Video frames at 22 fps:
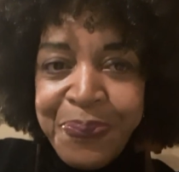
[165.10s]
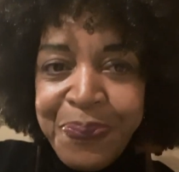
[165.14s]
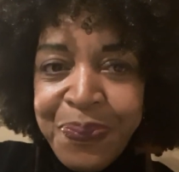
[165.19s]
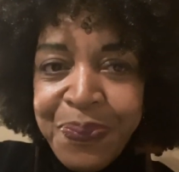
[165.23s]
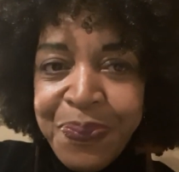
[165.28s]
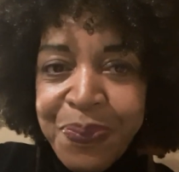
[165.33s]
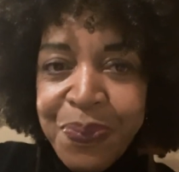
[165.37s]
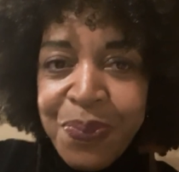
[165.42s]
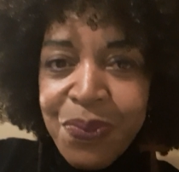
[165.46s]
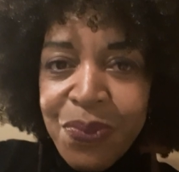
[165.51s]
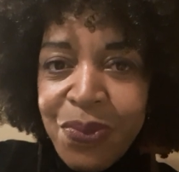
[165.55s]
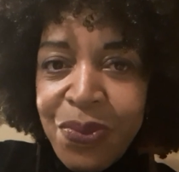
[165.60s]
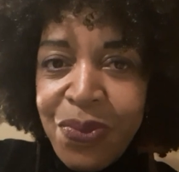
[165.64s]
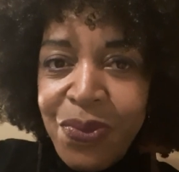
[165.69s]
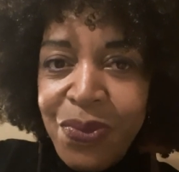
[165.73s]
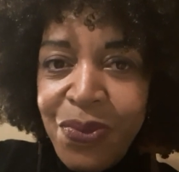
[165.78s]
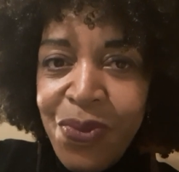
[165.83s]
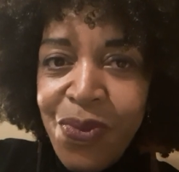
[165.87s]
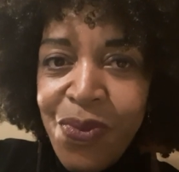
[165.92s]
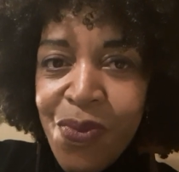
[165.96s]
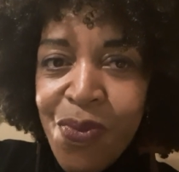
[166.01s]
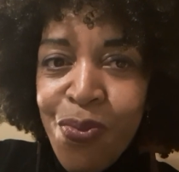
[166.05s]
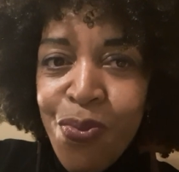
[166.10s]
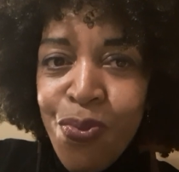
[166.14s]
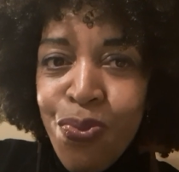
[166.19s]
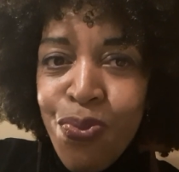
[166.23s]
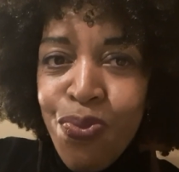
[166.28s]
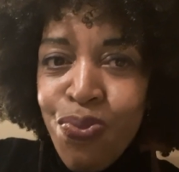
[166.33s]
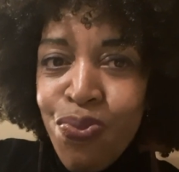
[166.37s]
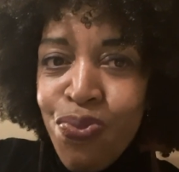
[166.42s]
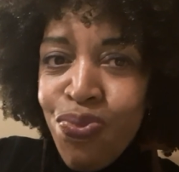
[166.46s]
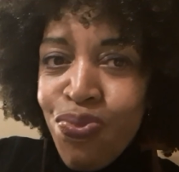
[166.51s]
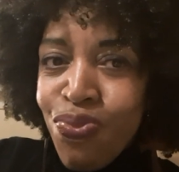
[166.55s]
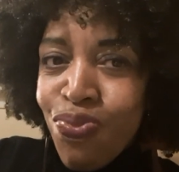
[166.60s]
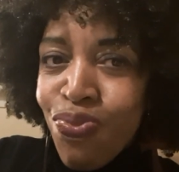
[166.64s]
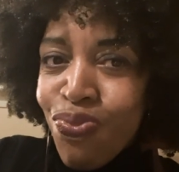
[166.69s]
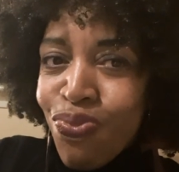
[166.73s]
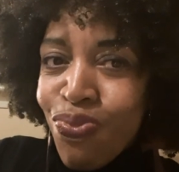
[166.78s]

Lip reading: (silence)